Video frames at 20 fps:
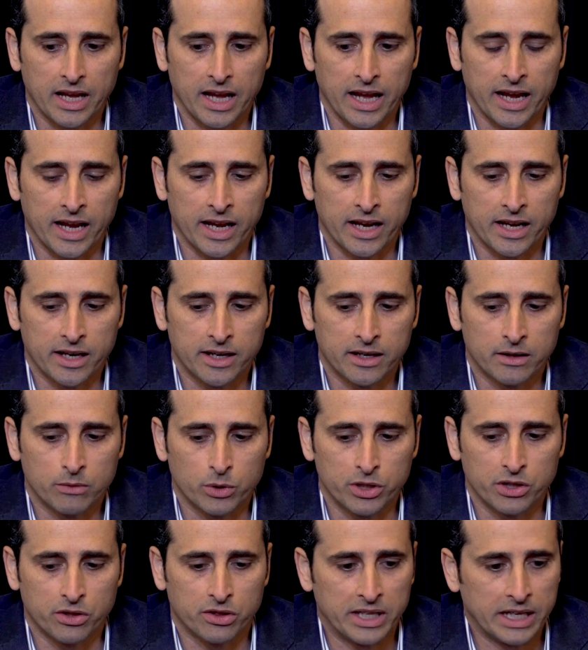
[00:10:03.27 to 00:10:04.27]
And
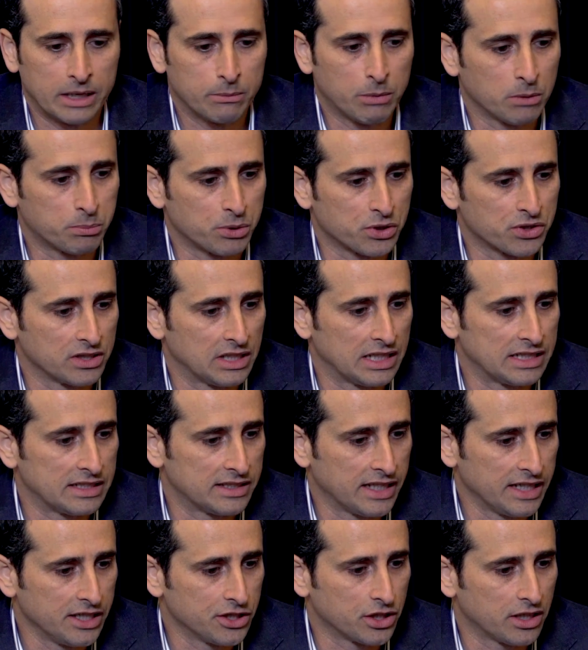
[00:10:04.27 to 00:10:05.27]
when you think about
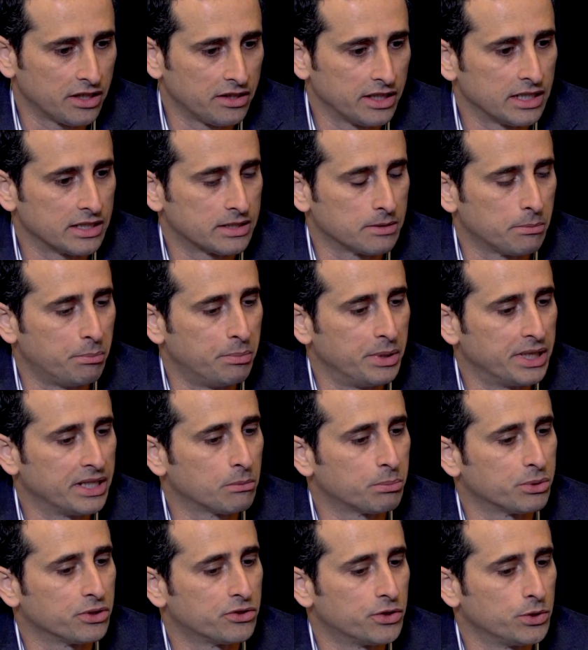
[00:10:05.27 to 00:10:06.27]
personalization, I think it's a big
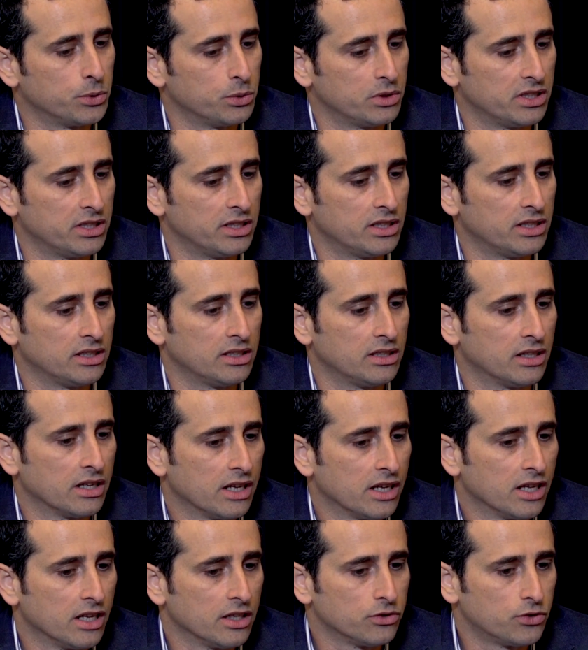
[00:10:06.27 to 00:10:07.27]
opportunity
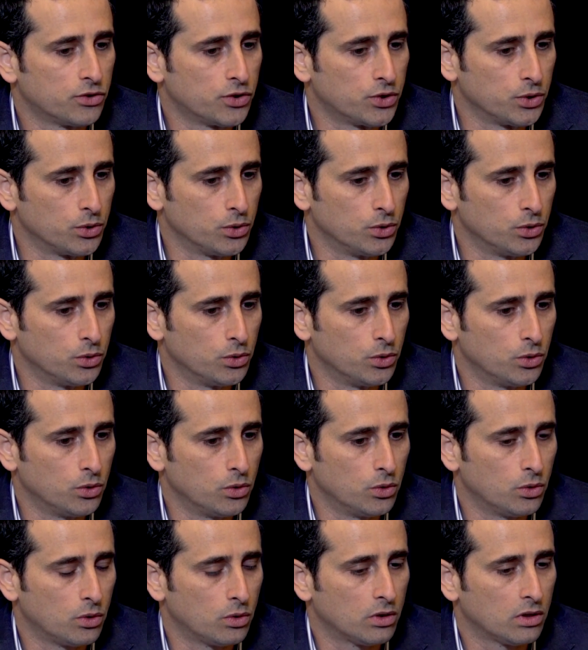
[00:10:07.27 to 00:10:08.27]

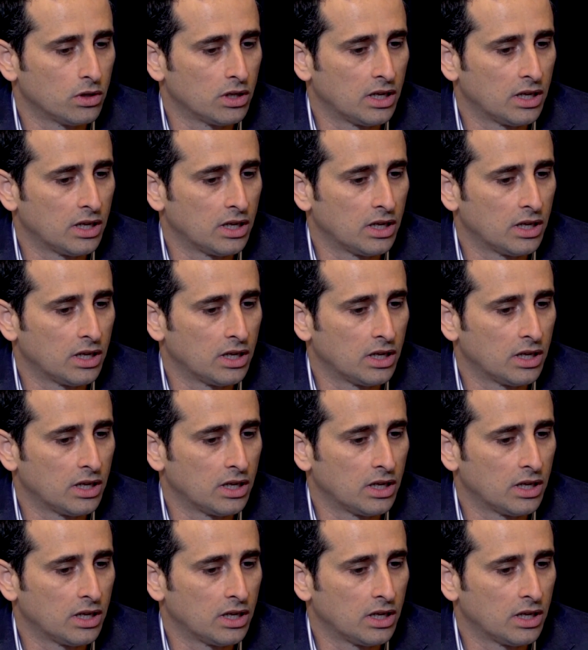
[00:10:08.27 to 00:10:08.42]
to,